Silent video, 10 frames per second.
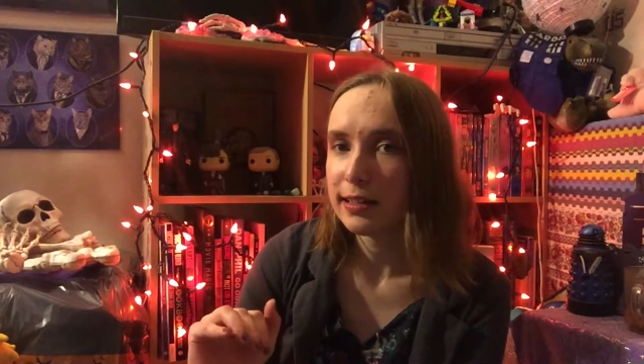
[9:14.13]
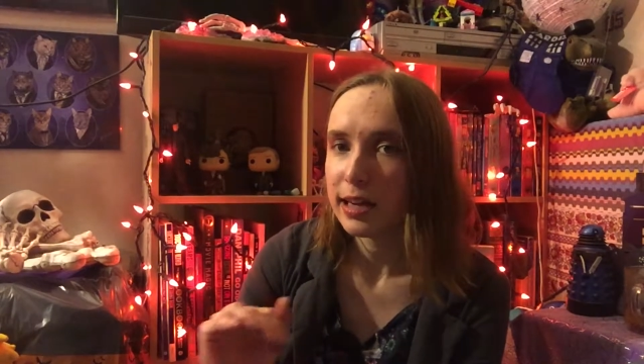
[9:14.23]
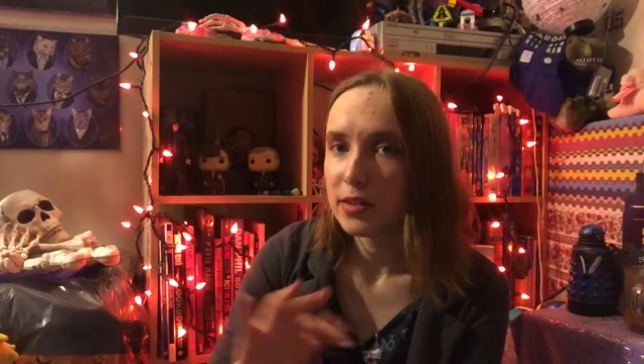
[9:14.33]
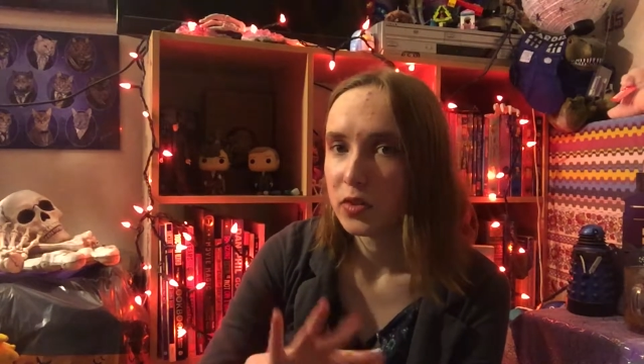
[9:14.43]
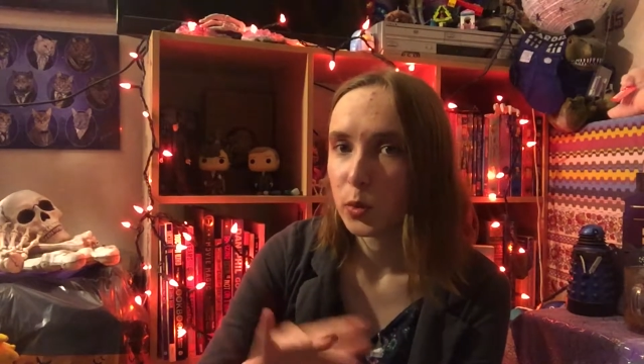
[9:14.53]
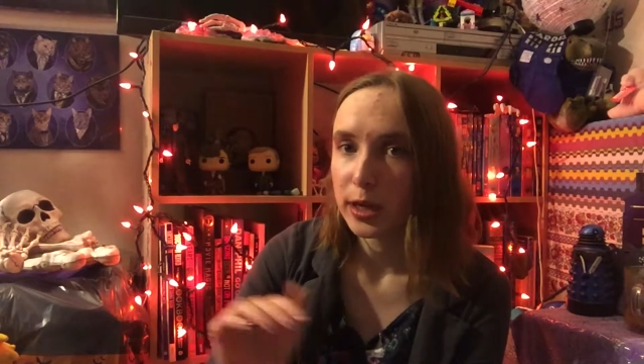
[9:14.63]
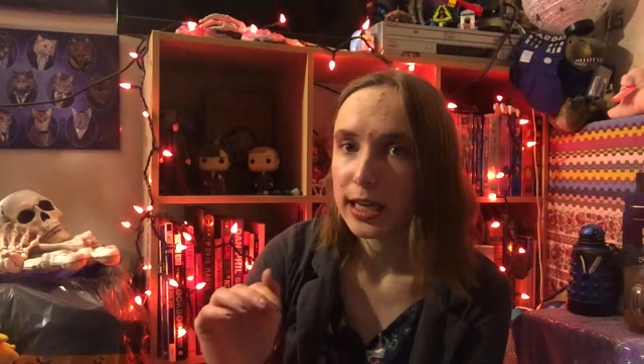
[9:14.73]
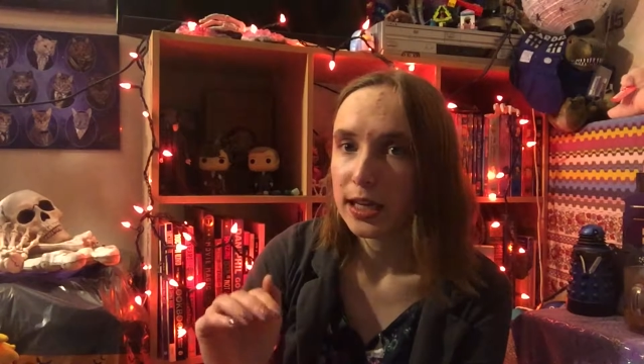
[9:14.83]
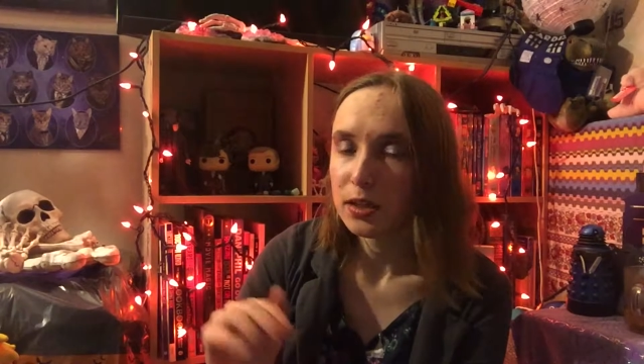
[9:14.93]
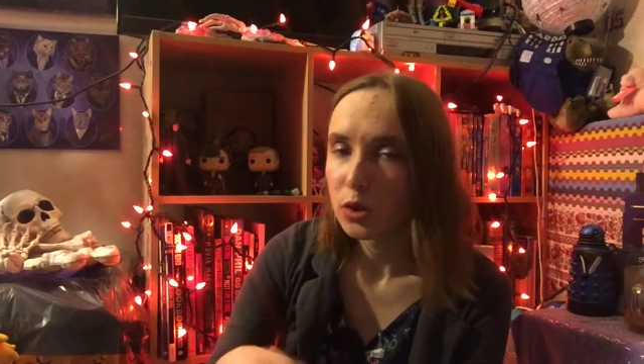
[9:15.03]
kind of
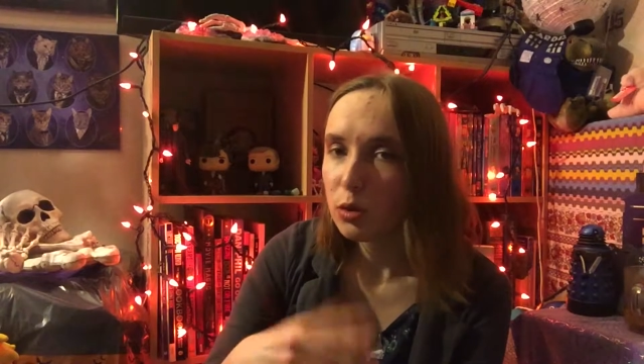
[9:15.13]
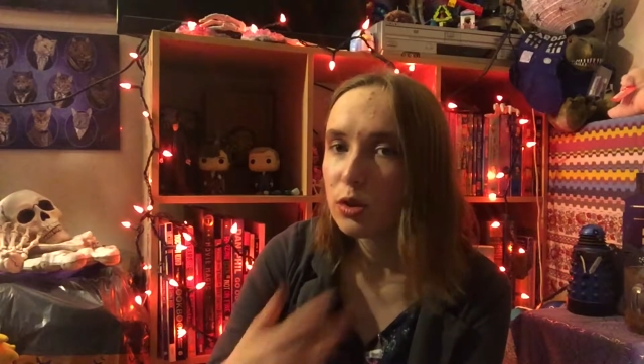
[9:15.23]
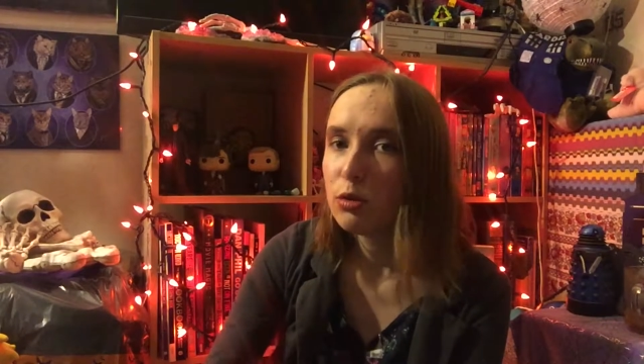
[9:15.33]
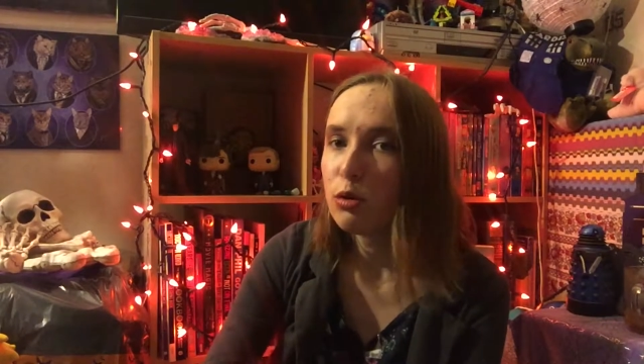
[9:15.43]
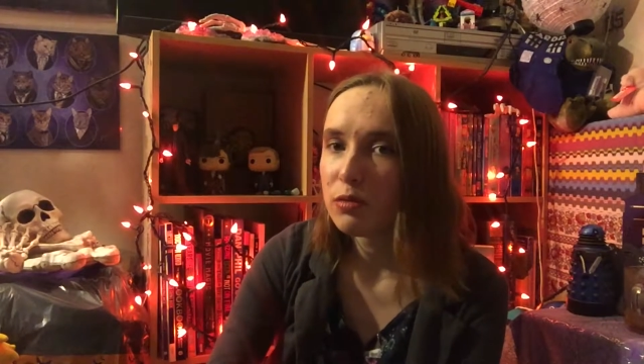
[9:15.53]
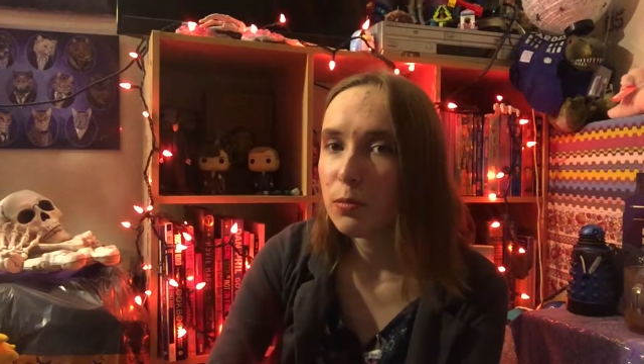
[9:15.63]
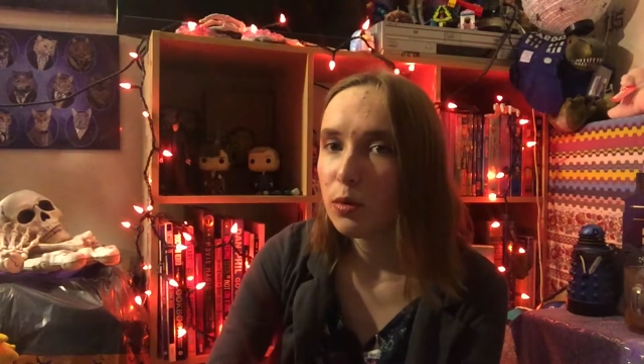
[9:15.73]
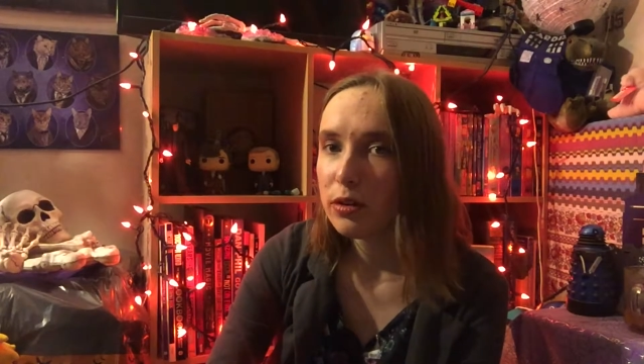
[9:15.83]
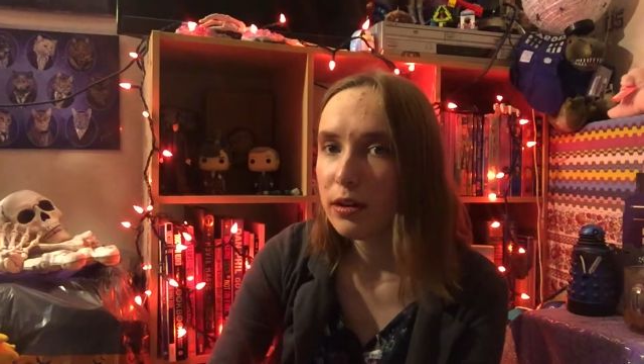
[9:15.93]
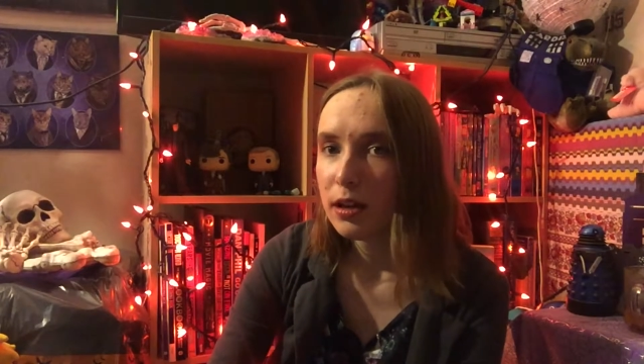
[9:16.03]
twiggy. Don't go
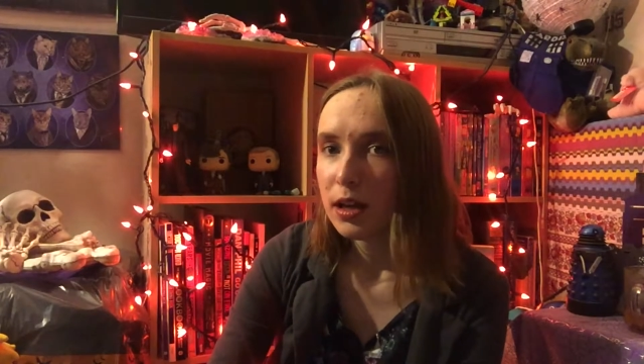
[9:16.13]
overboard,